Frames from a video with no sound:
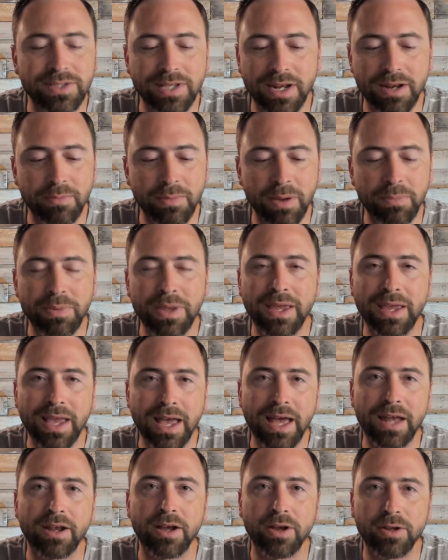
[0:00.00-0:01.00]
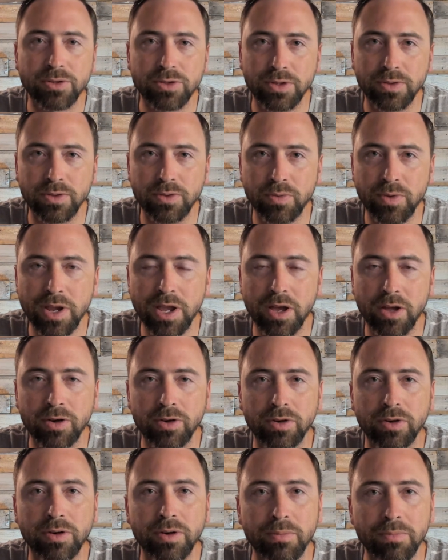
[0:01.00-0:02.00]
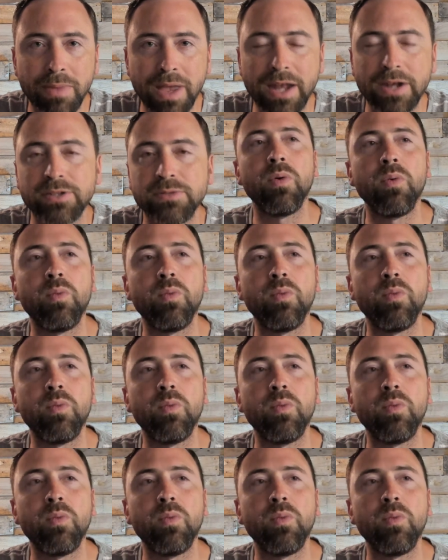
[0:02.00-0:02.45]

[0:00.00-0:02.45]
at my peak, I had 103 under management.